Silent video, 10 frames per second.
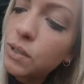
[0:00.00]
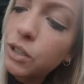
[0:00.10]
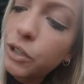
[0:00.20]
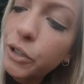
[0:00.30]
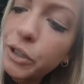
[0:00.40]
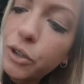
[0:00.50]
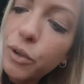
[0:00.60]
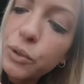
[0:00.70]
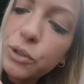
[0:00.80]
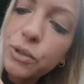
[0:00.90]
to turn it
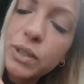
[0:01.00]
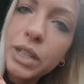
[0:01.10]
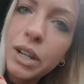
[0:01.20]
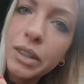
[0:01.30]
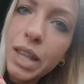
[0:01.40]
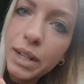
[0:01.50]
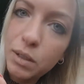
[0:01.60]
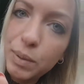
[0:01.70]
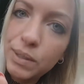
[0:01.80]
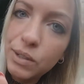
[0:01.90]
over to the
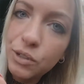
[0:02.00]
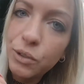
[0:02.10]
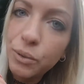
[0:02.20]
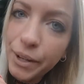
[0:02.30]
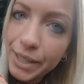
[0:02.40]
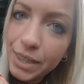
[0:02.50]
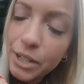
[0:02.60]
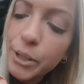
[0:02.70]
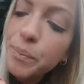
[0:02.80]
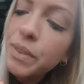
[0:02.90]
unlocked position right
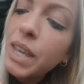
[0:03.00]
there.